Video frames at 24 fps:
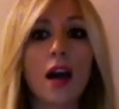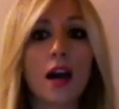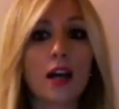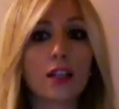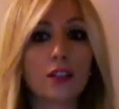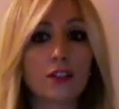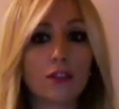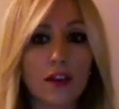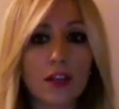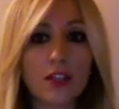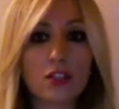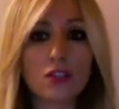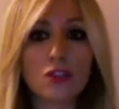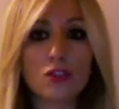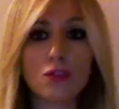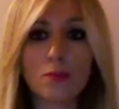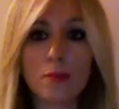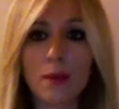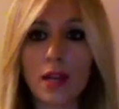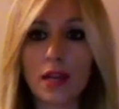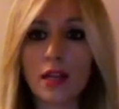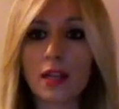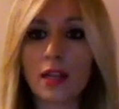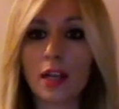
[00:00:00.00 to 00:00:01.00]
Advanced
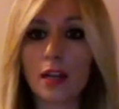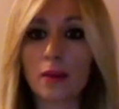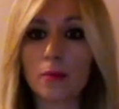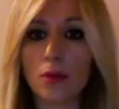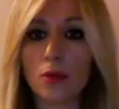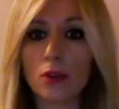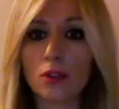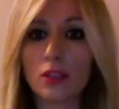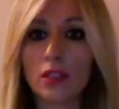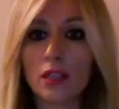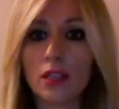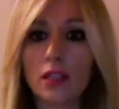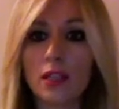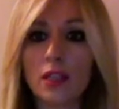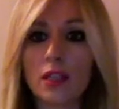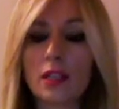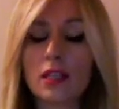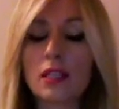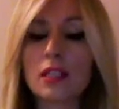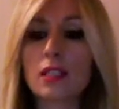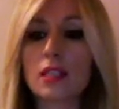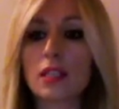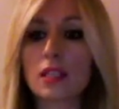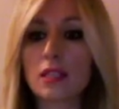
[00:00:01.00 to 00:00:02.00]
numerical modeling
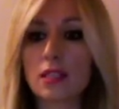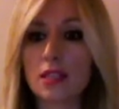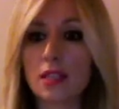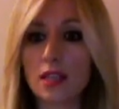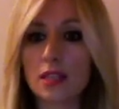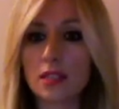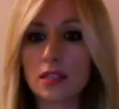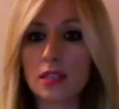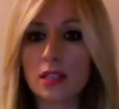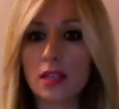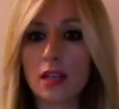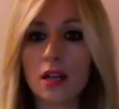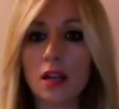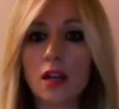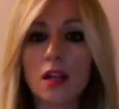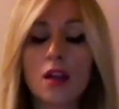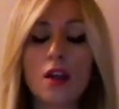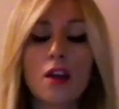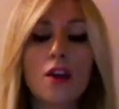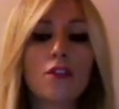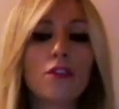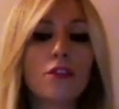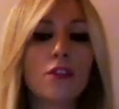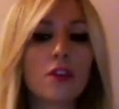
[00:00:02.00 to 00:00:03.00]
is
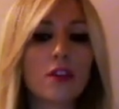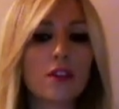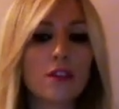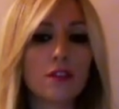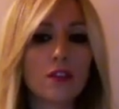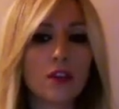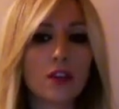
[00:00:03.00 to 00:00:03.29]
essential for the